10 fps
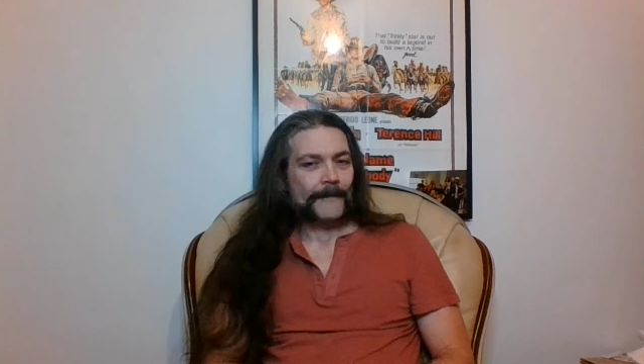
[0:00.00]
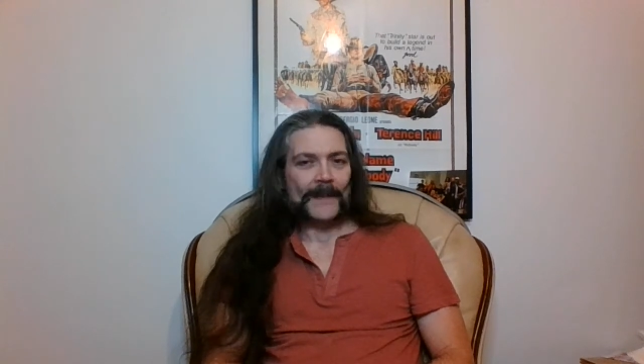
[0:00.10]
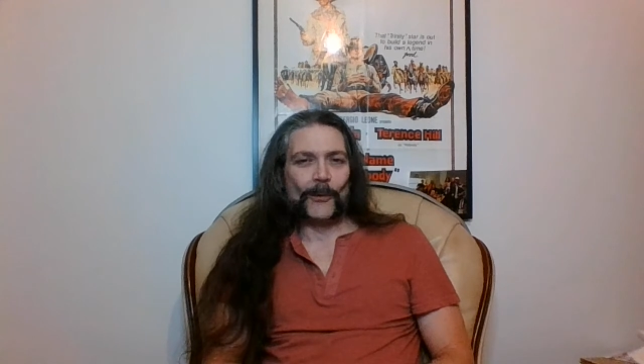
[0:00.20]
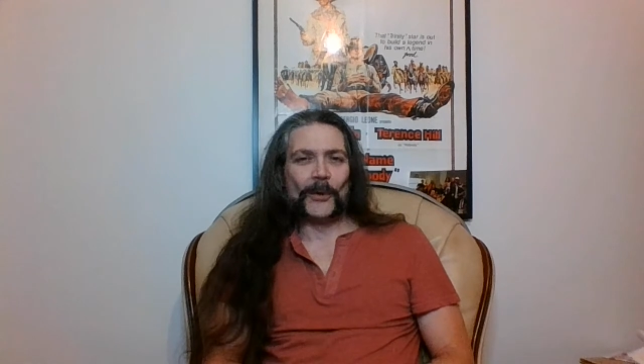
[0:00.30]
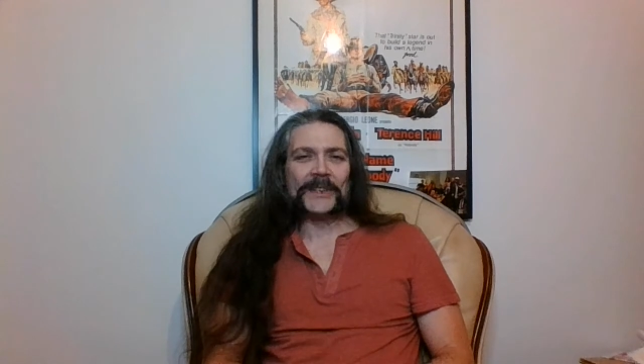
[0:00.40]

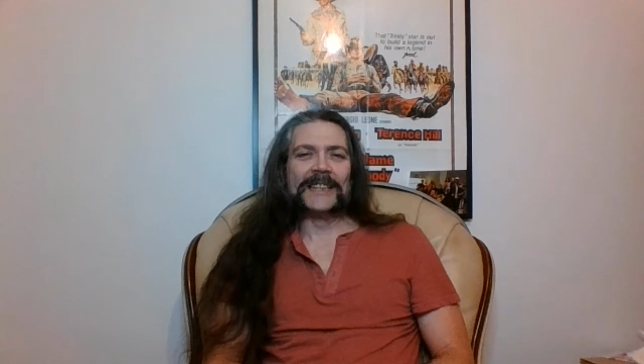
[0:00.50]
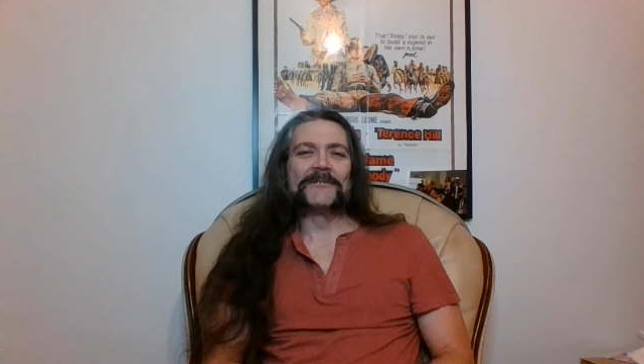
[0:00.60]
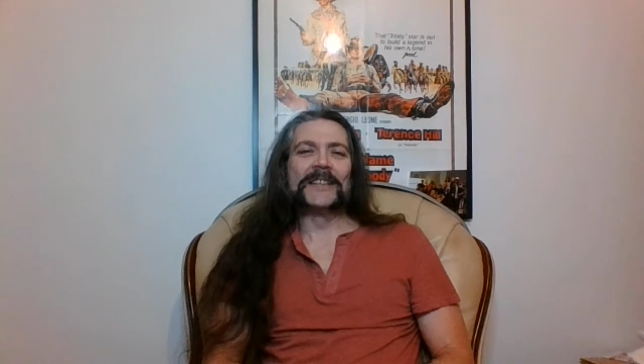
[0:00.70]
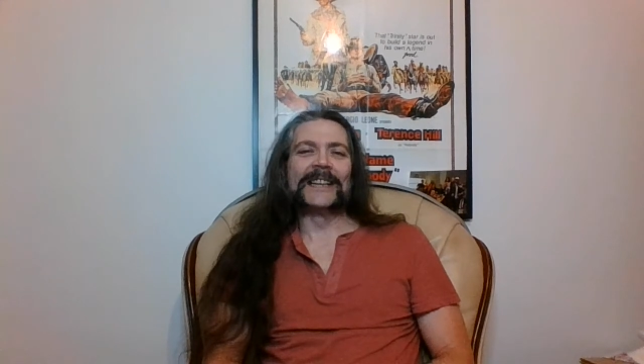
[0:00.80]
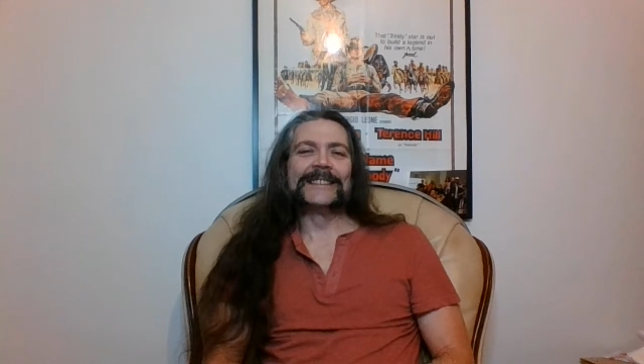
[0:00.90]
What they
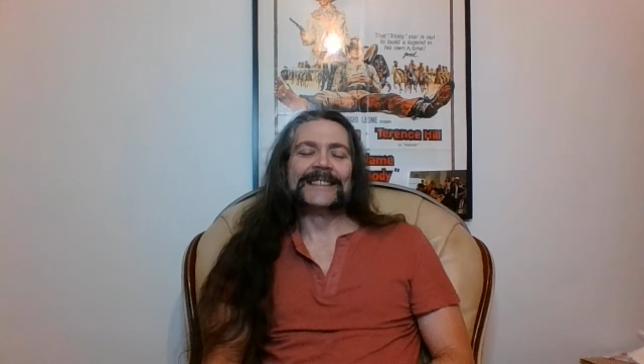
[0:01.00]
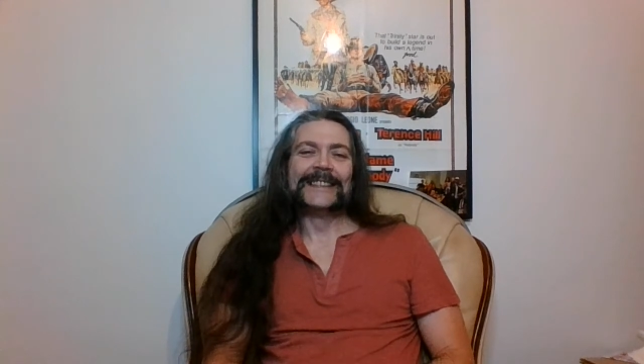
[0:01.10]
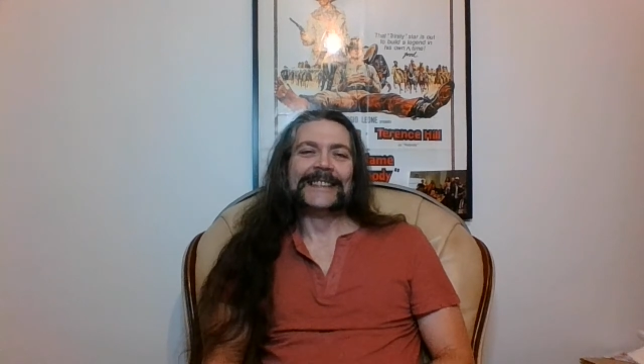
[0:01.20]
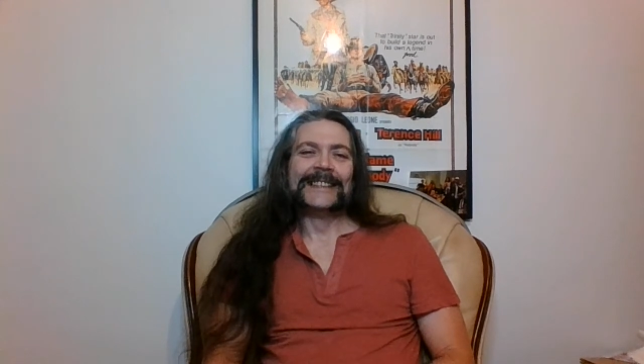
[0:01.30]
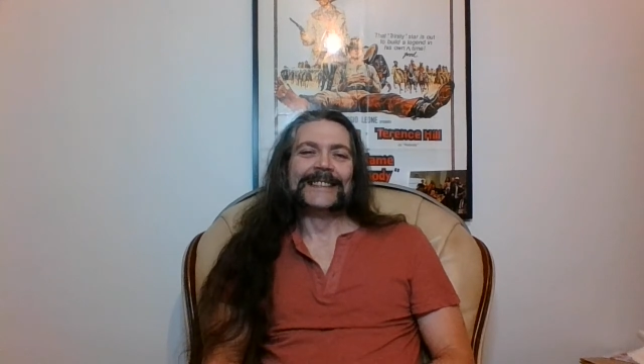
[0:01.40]
have done,
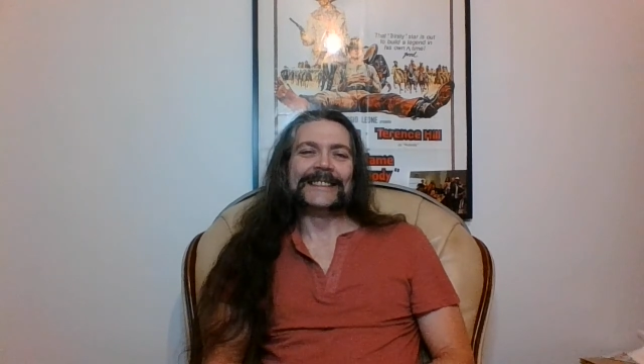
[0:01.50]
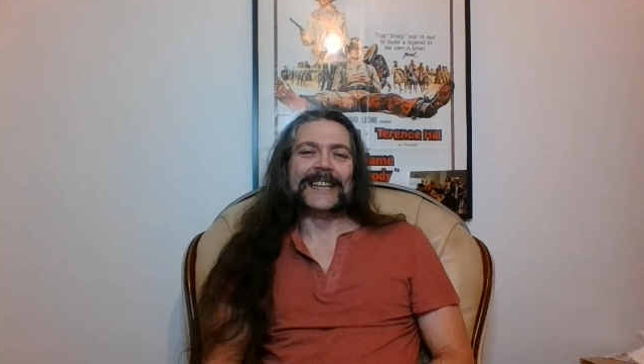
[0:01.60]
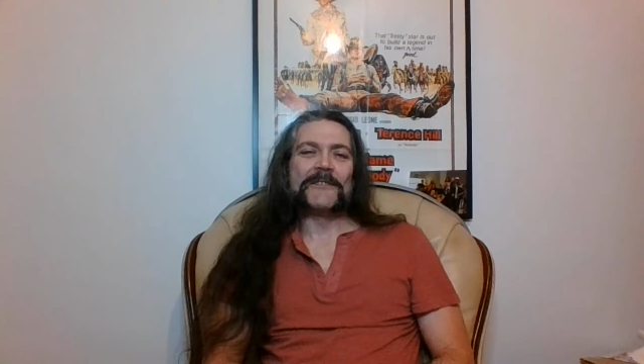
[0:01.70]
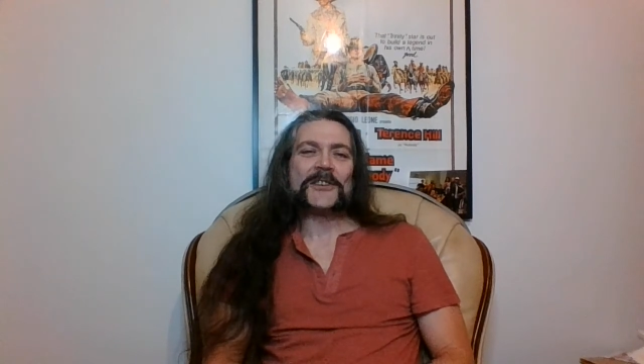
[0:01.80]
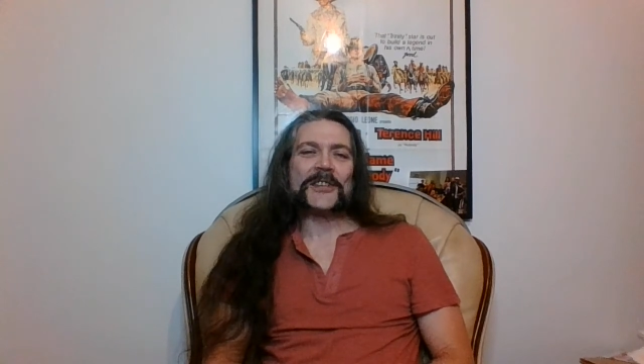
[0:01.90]
they
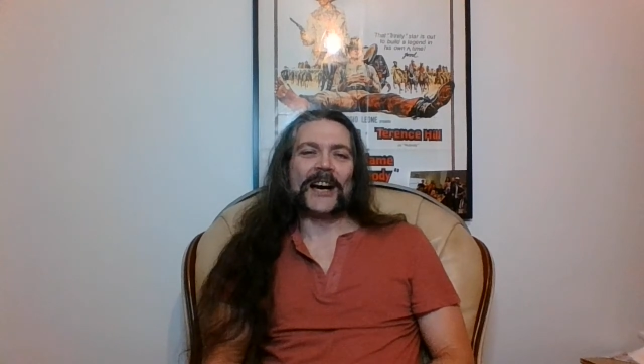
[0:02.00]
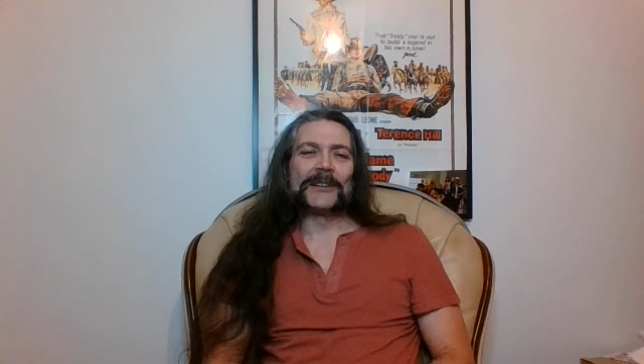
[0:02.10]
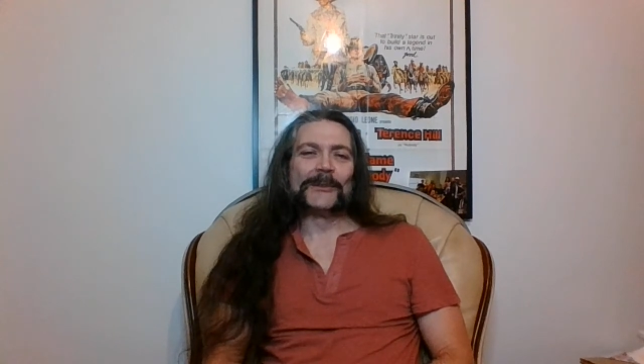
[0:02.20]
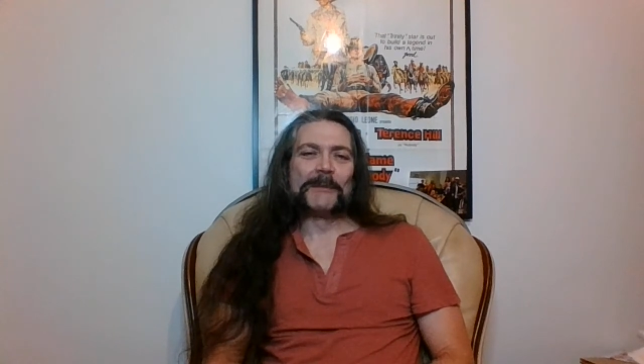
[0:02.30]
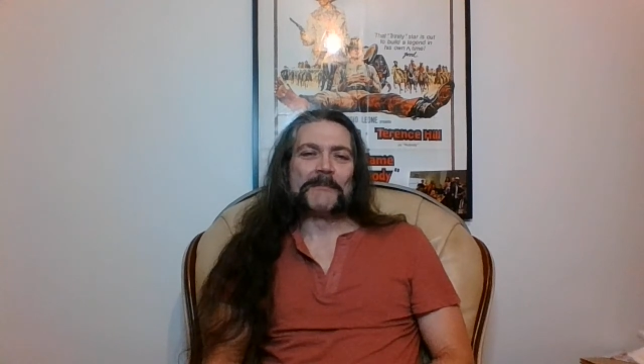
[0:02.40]
have shut
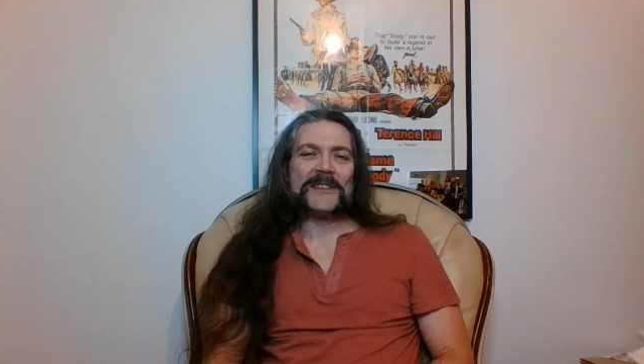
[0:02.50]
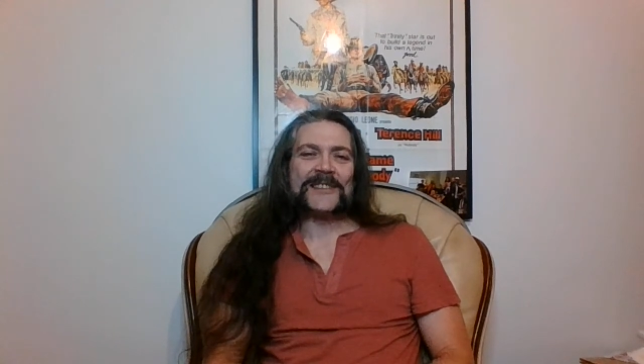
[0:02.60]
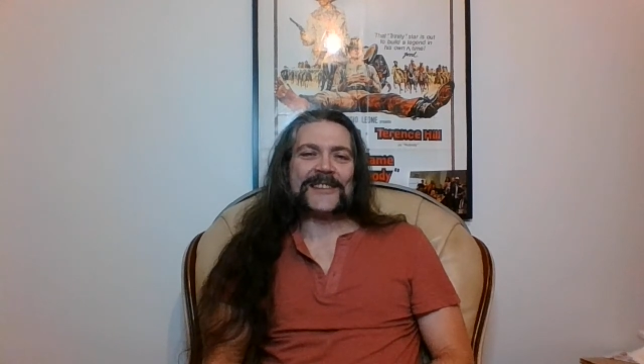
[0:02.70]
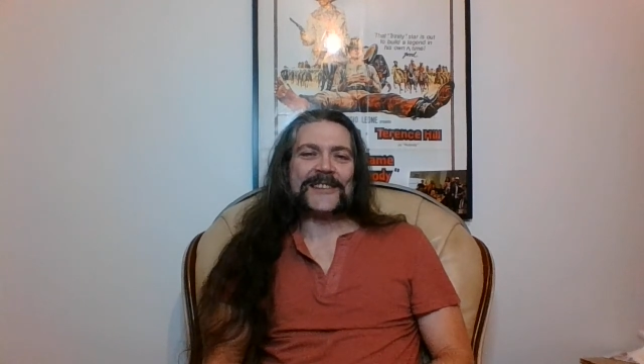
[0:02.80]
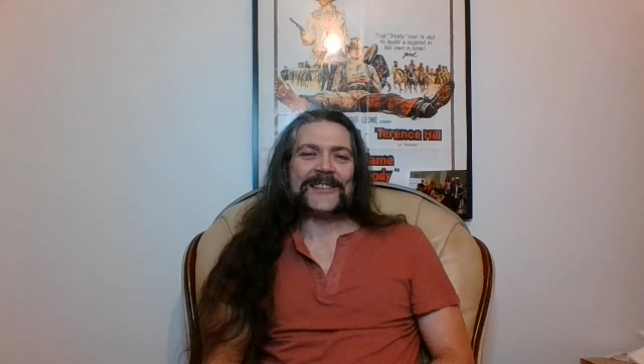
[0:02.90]
all the
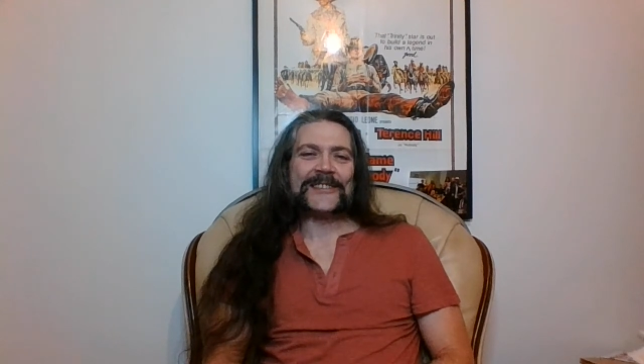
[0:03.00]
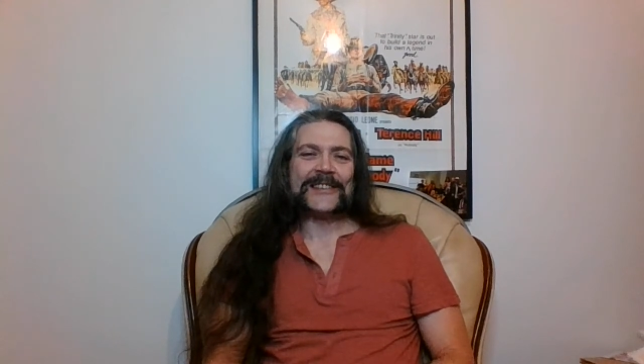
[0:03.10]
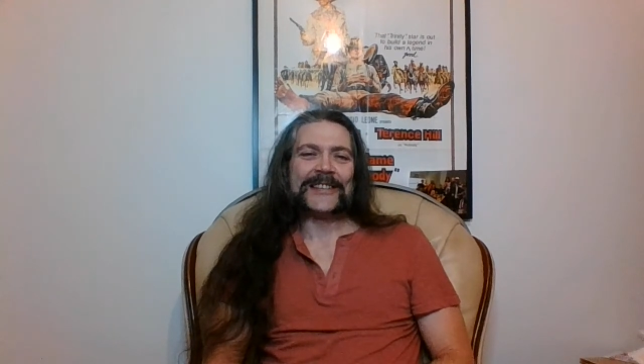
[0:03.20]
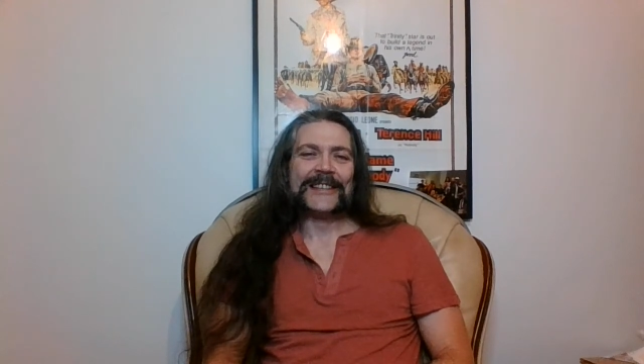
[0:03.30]
businesses.